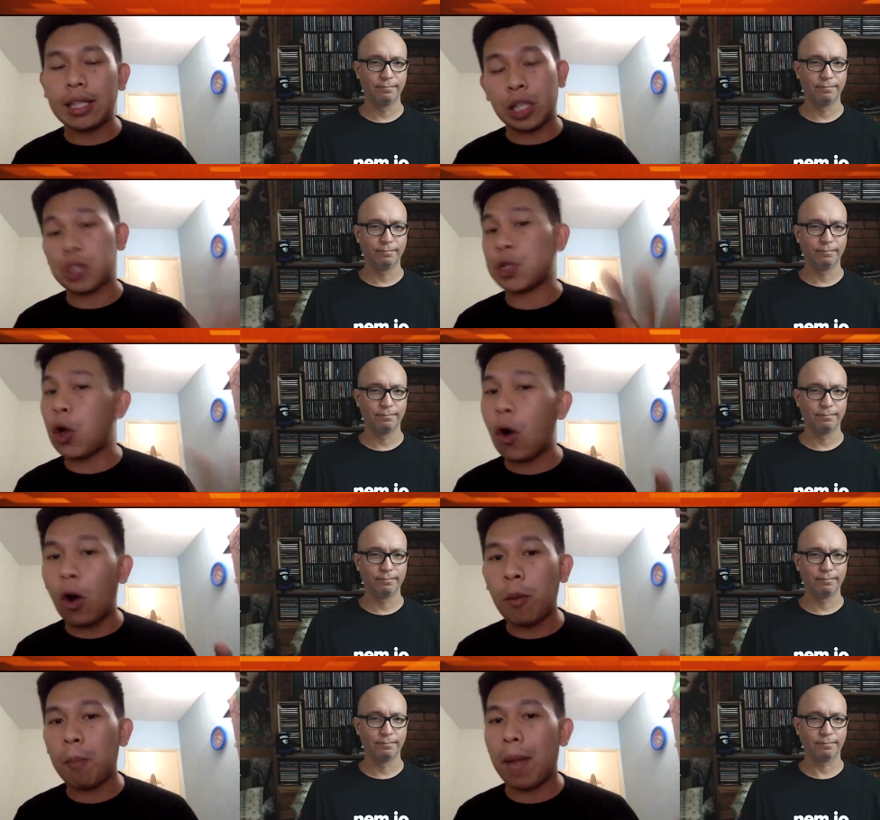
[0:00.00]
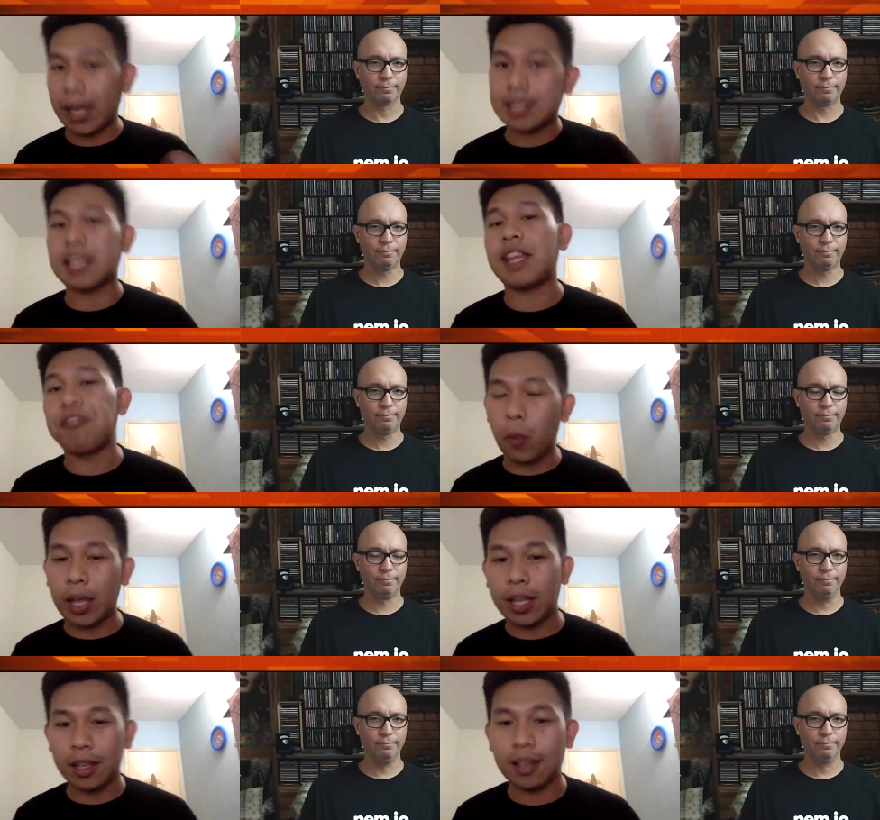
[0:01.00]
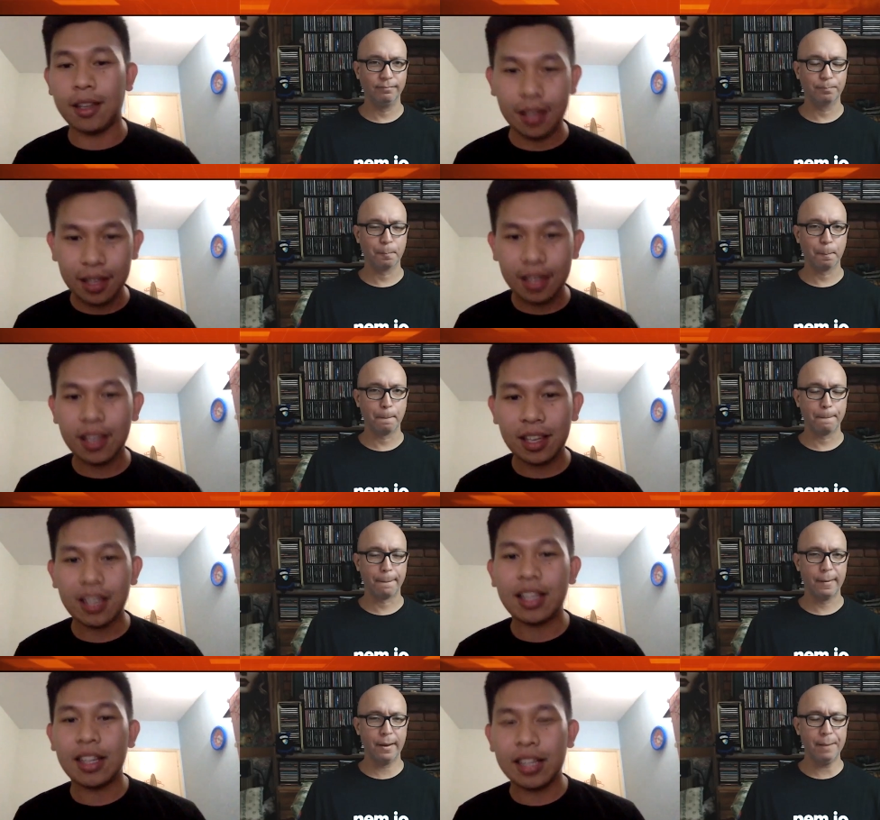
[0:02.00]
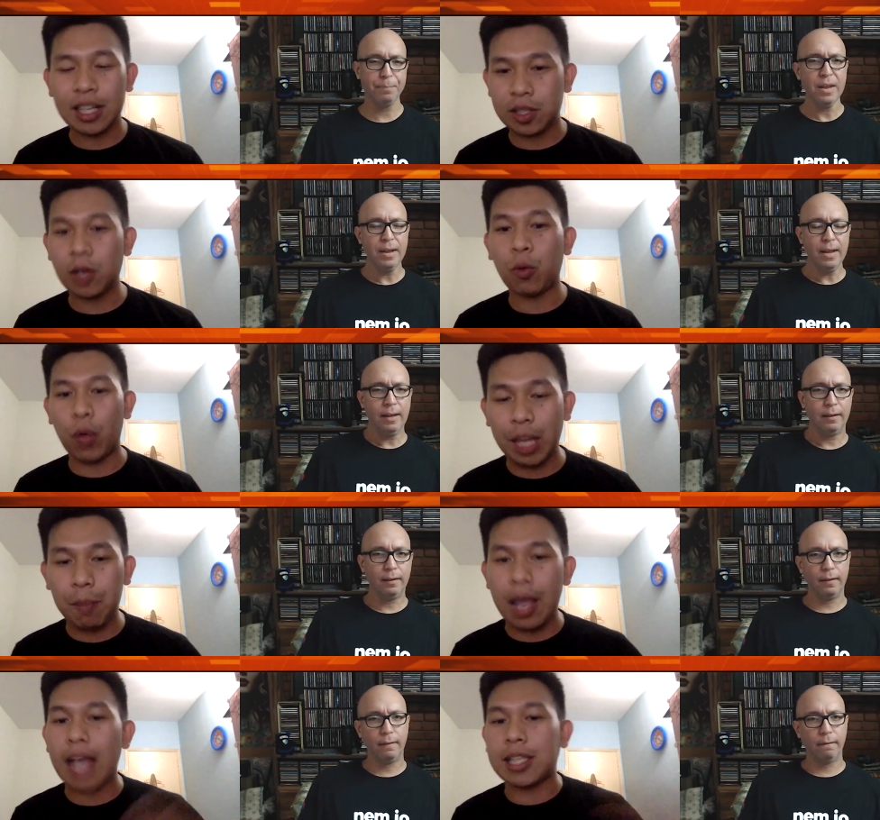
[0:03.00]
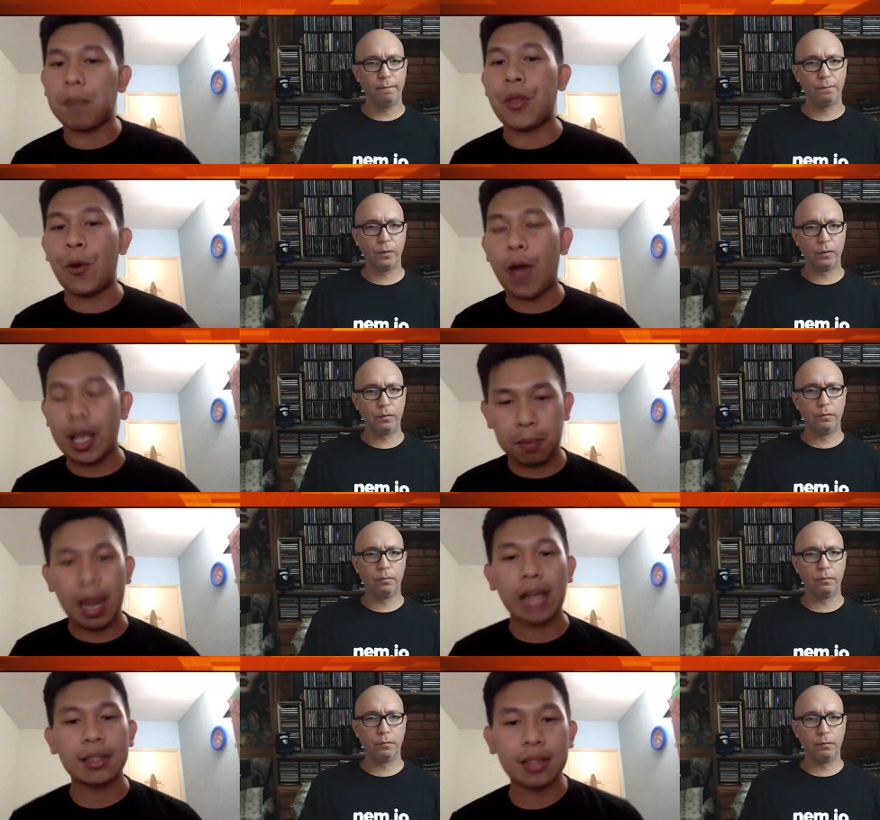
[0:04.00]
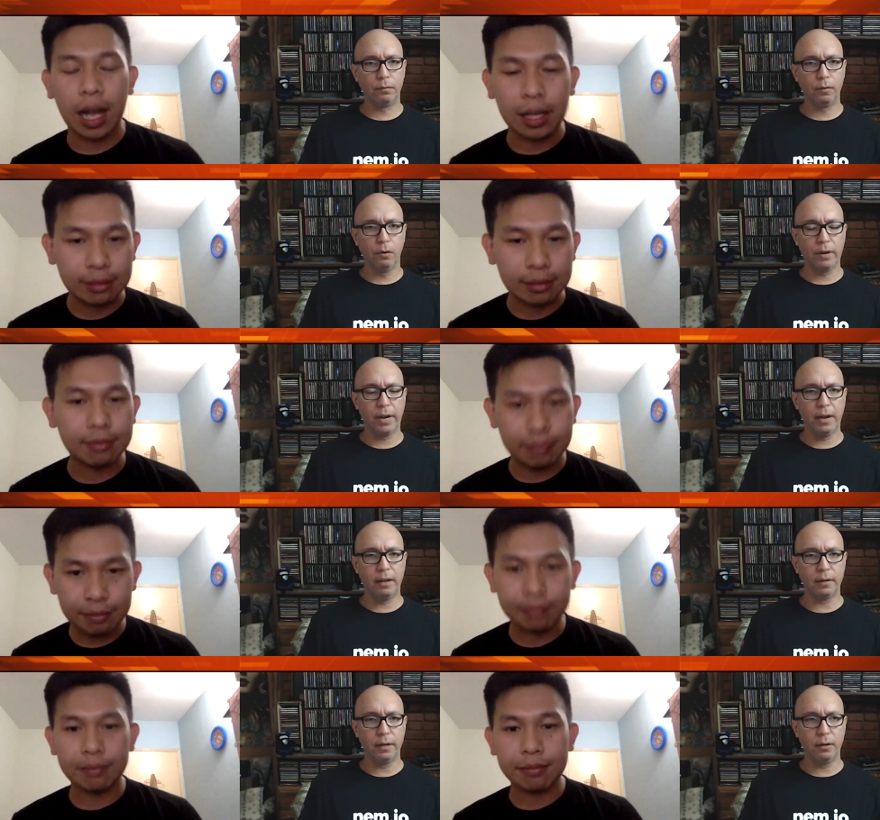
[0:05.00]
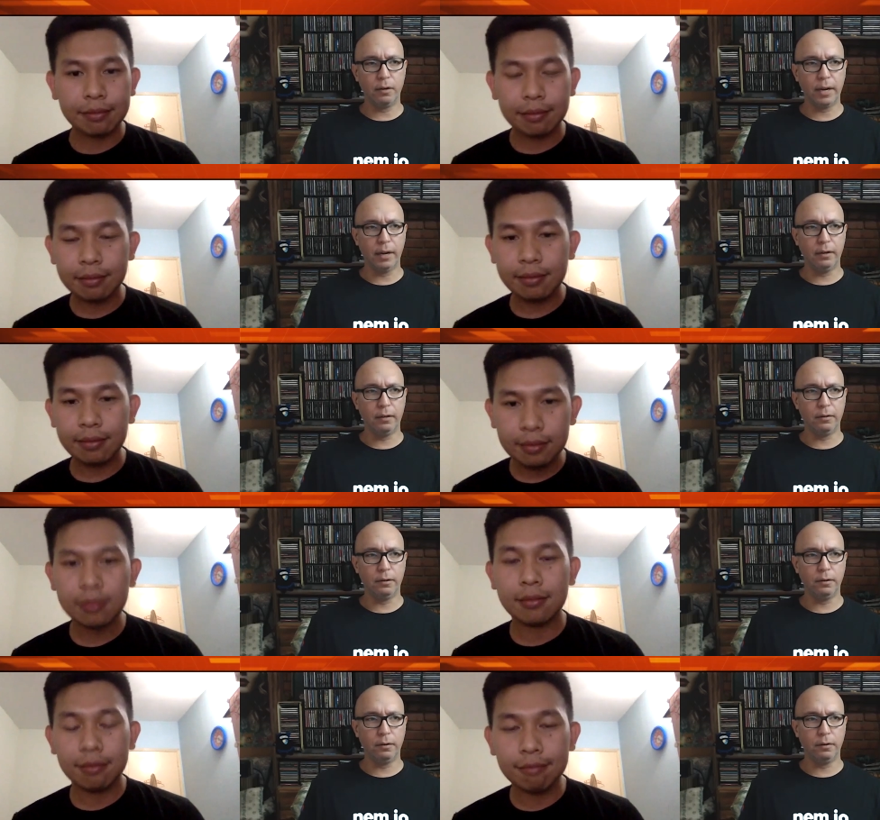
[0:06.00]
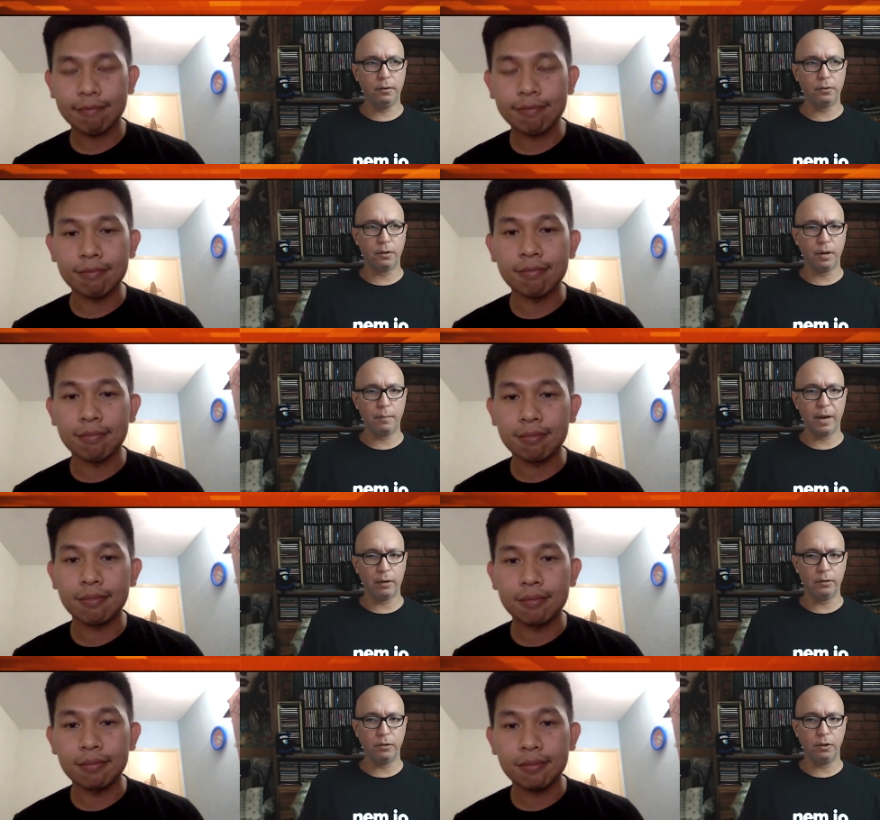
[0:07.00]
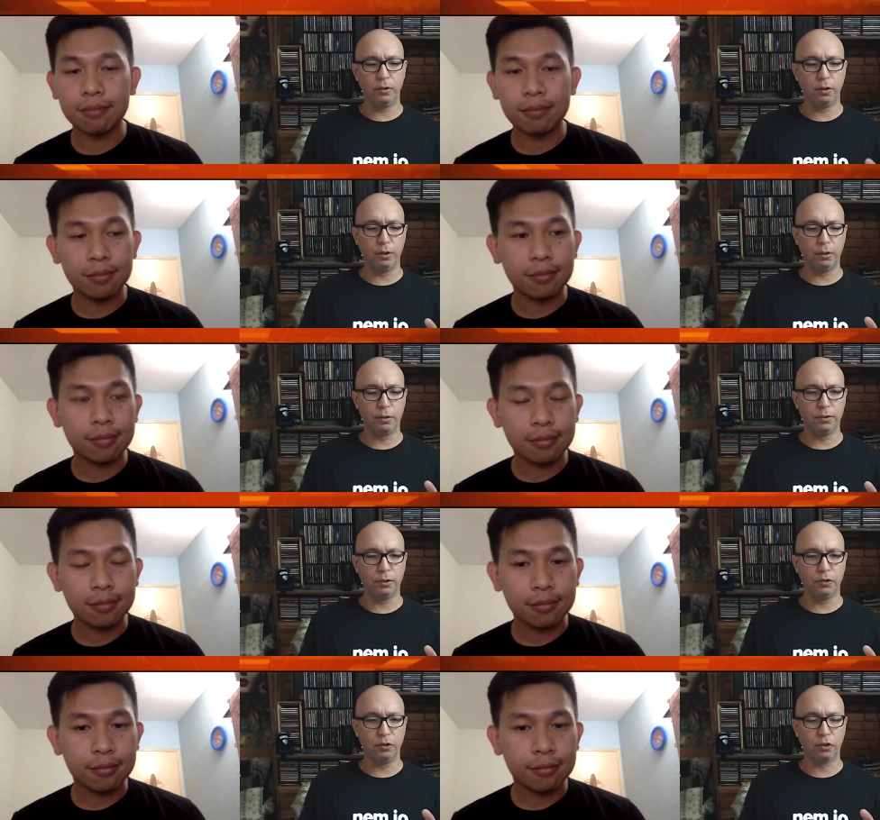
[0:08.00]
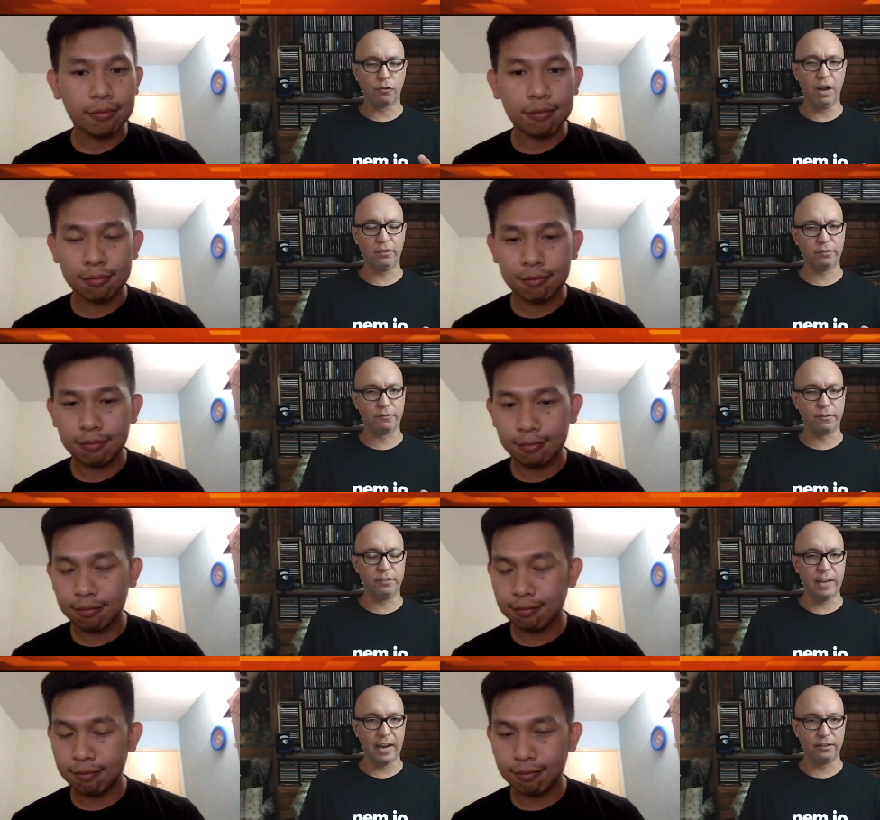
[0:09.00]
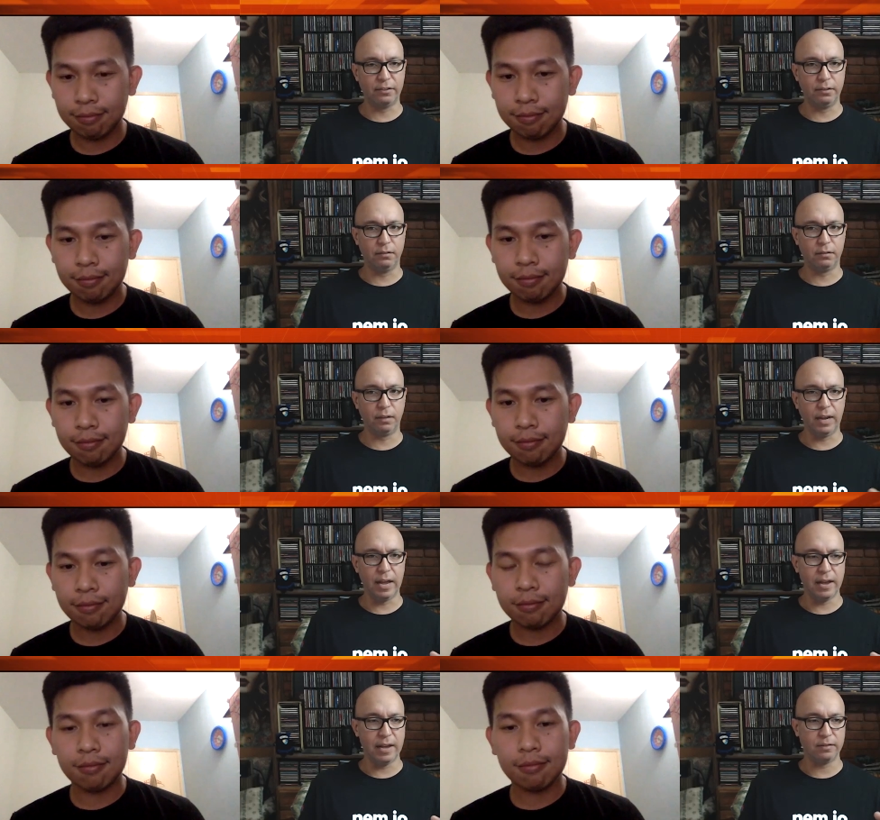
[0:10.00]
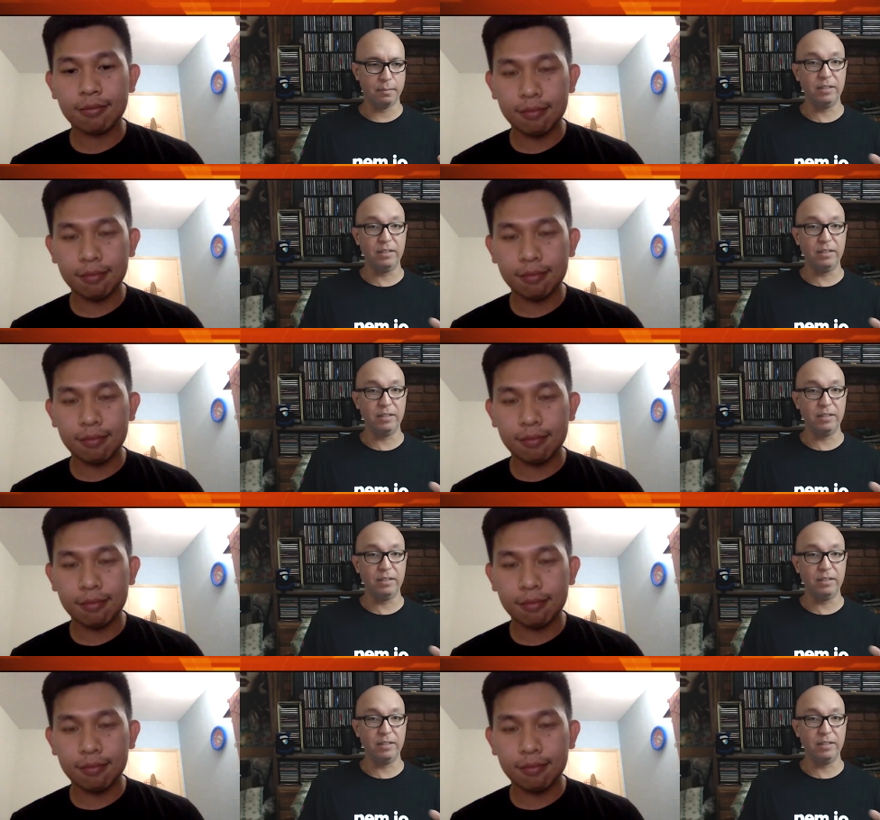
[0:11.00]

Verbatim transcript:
Speaker 1: the score, but it's a different way. Okay. So we need as a POS plus
Speaker 2: okay, Anthony, okay, you, you're talking about the, the, the, the cross transactions uh, as a